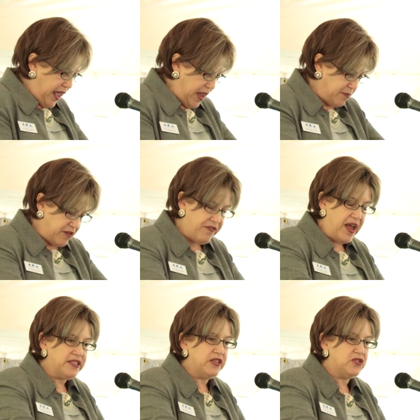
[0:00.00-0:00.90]
And by
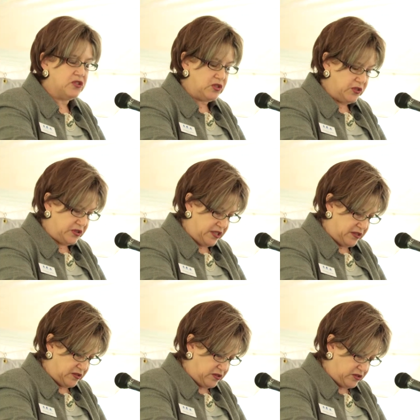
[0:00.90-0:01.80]
finding
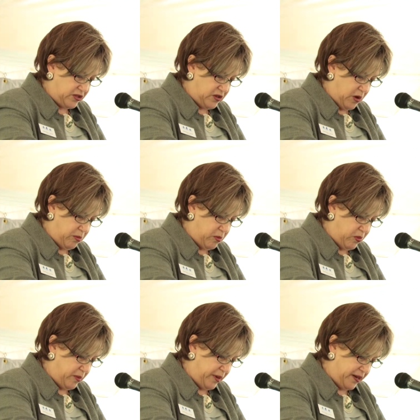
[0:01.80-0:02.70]
solutions to global
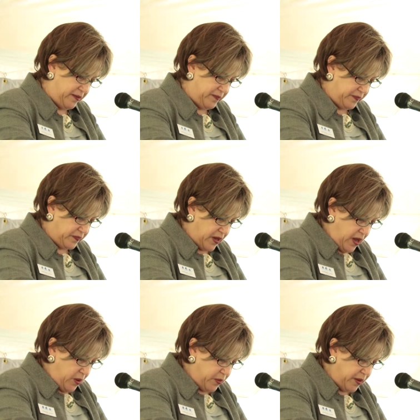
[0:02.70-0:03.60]
warming,
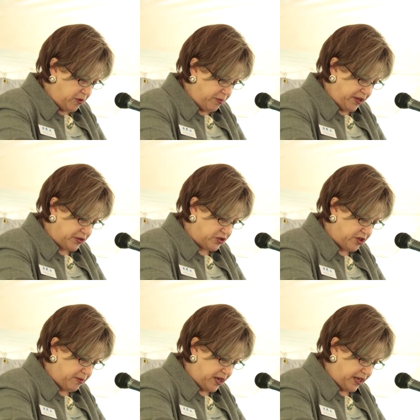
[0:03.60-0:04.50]
we will be
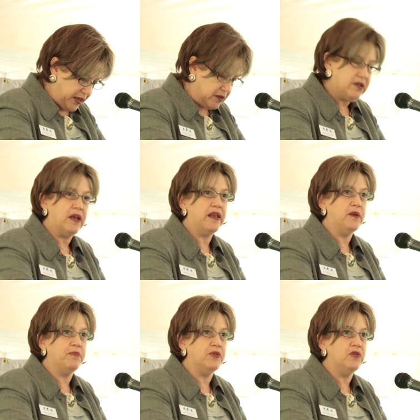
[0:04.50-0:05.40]
contributing and
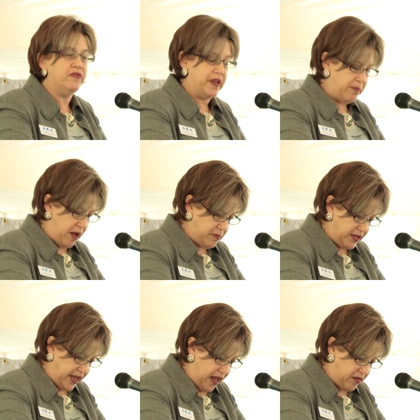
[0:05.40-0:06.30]
improving
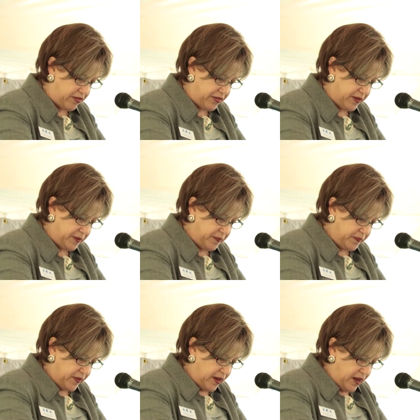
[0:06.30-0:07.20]
public health,
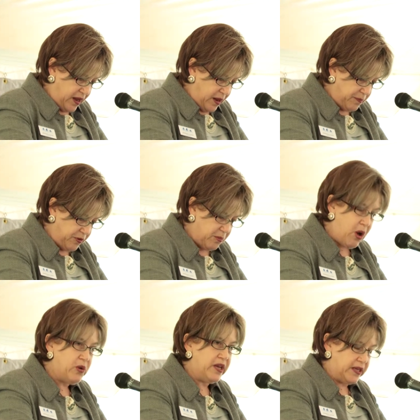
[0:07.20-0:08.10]

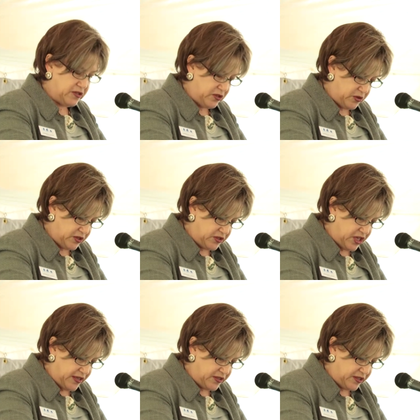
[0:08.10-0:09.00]
promoting social
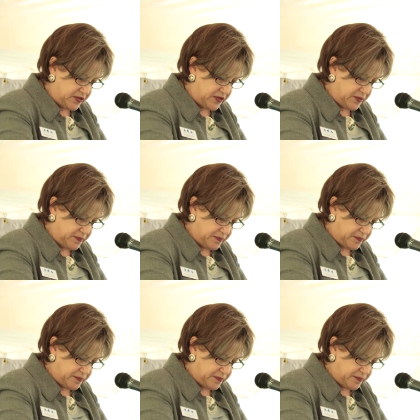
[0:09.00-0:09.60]
justice,